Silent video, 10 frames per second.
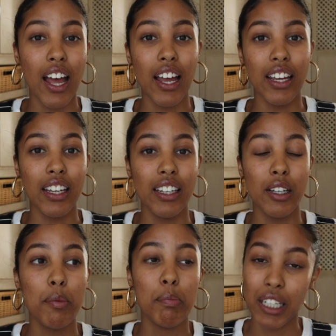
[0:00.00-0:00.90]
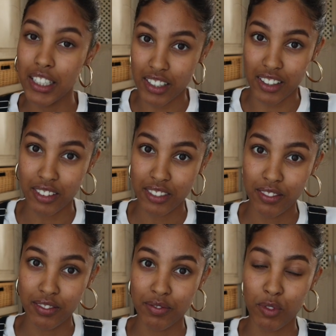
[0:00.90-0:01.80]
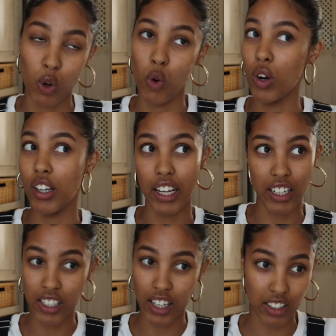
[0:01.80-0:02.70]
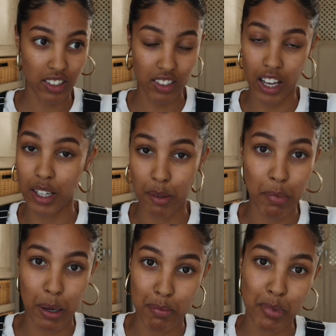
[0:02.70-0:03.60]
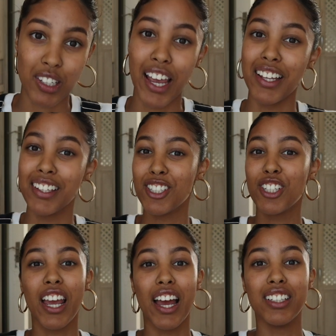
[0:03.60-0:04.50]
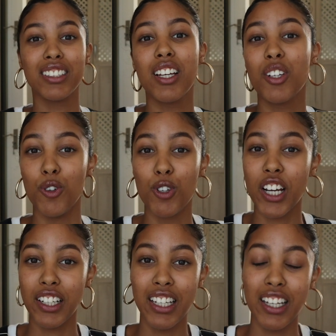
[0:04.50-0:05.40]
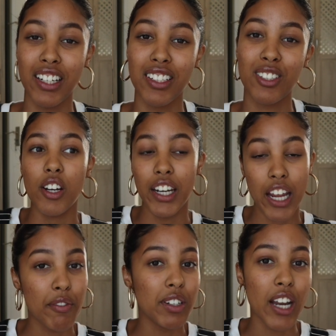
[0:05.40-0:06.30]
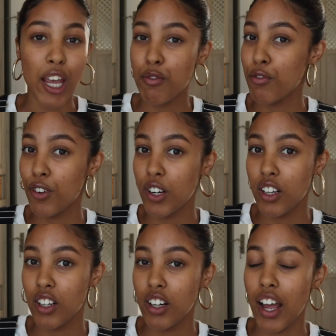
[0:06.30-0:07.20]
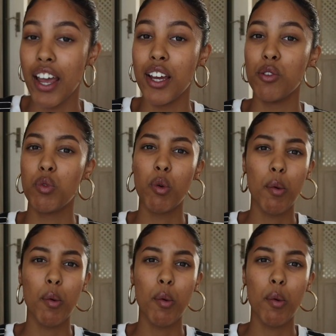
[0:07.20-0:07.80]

a breeder or a lady that's selling pups, and she has Yorkshire Terriers. We already have a name for her, and we